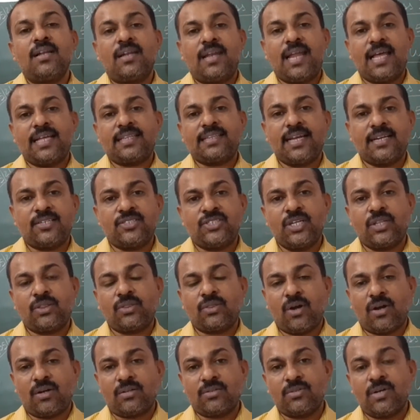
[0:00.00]
Like that she
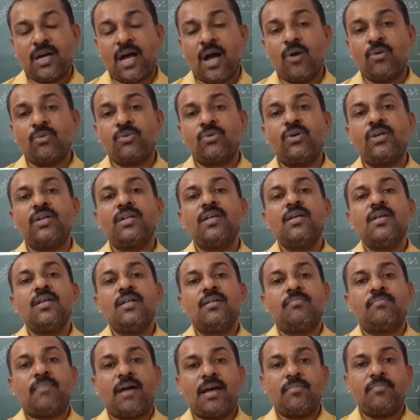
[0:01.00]
thought, so how
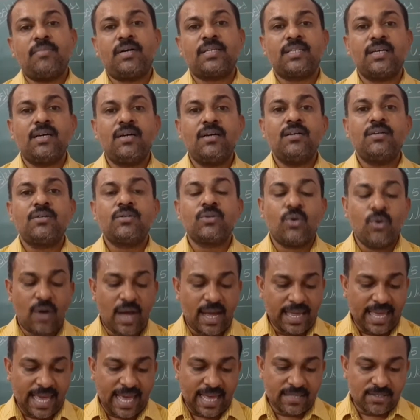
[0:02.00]
could my mother go
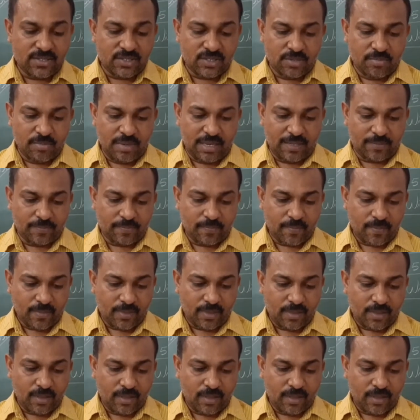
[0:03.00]
against me?